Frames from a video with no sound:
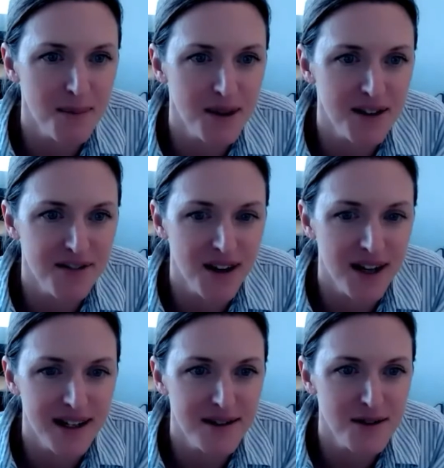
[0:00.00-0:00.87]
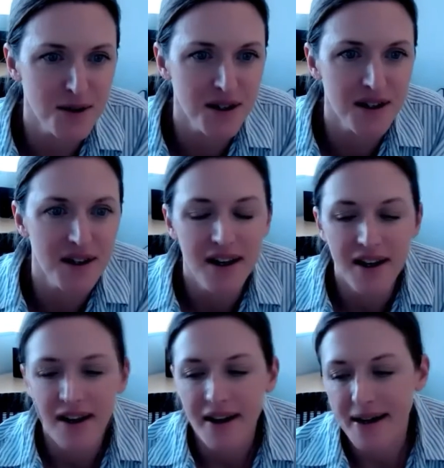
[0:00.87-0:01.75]
with their friends, or
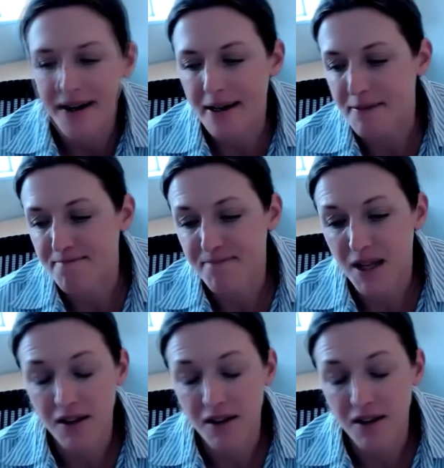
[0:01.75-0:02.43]
um,